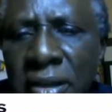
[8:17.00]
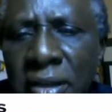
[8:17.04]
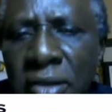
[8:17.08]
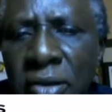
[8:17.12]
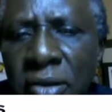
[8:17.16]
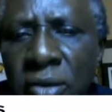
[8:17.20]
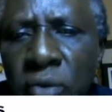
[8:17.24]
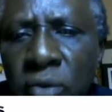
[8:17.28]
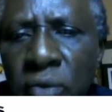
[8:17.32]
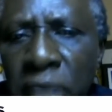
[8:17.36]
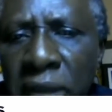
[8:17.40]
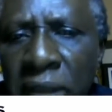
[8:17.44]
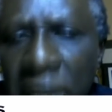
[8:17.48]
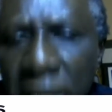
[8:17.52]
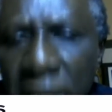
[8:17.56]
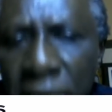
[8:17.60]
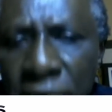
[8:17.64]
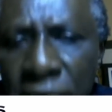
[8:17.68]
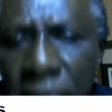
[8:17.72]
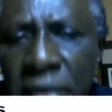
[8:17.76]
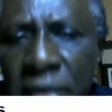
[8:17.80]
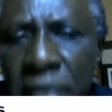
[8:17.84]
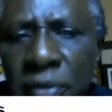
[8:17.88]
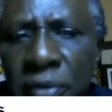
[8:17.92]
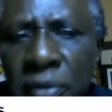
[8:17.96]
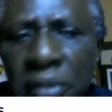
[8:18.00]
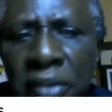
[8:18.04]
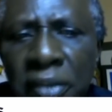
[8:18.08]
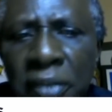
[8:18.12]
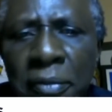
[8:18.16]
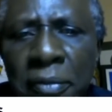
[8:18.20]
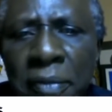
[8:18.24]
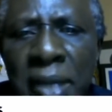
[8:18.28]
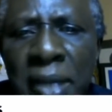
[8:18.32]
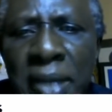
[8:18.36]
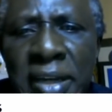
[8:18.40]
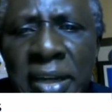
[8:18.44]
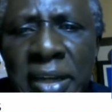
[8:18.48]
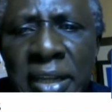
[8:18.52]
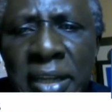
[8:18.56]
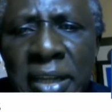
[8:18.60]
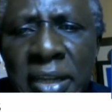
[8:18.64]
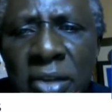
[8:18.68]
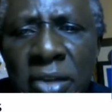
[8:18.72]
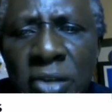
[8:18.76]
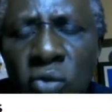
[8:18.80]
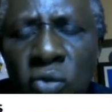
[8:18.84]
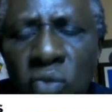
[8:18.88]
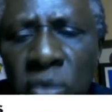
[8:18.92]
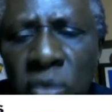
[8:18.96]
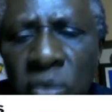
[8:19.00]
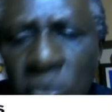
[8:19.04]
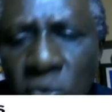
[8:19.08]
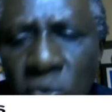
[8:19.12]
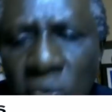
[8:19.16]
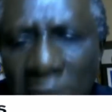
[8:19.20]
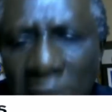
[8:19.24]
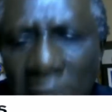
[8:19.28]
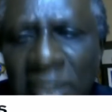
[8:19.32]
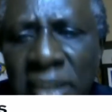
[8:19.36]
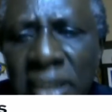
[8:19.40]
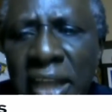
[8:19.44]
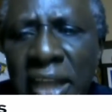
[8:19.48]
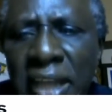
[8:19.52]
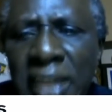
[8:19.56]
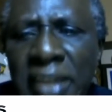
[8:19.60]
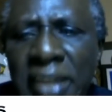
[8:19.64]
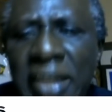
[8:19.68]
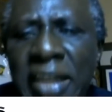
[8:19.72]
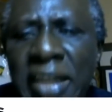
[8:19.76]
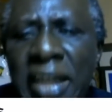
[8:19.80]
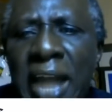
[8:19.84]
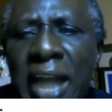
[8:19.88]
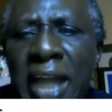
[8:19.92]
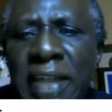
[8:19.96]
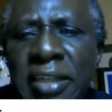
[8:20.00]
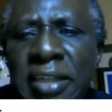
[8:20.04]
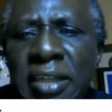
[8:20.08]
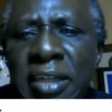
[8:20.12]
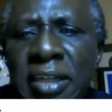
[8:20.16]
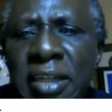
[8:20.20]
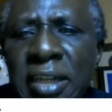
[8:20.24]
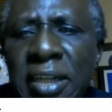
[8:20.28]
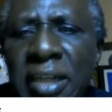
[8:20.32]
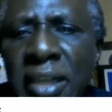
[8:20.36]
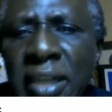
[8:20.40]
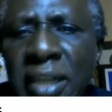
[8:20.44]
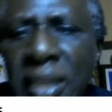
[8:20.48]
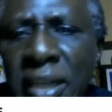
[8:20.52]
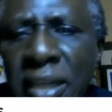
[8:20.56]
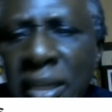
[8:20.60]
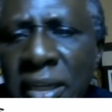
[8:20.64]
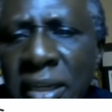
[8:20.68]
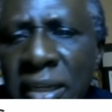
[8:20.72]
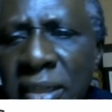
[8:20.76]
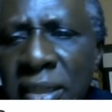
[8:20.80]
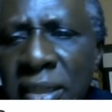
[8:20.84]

we are giving you this money, we want the result in,